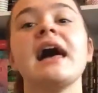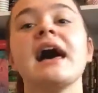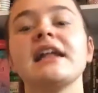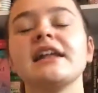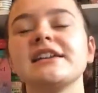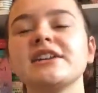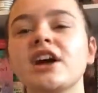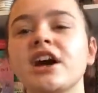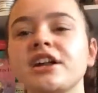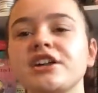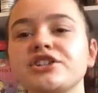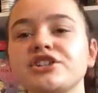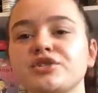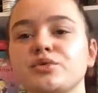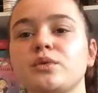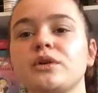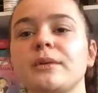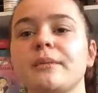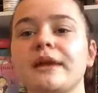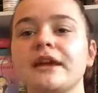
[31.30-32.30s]
And I kind of
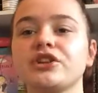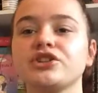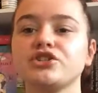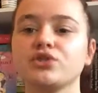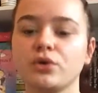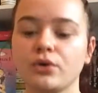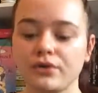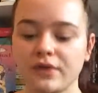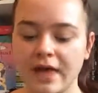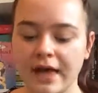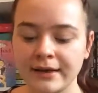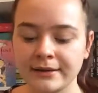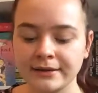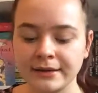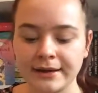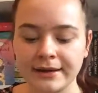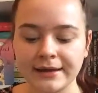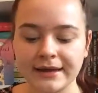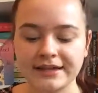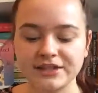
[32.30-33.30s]
just wanna make sure that
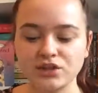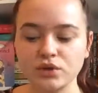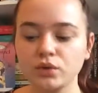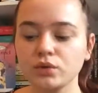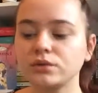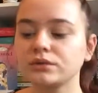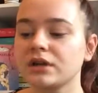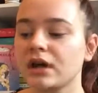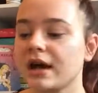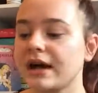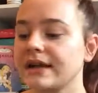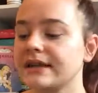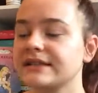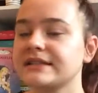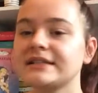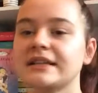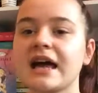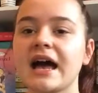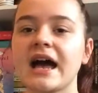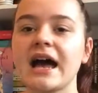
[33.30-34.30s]
it's all
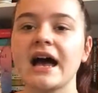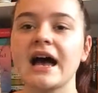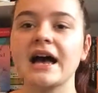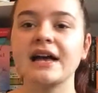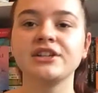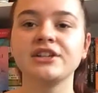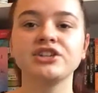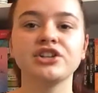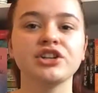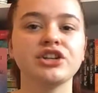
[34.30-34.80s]
nice and,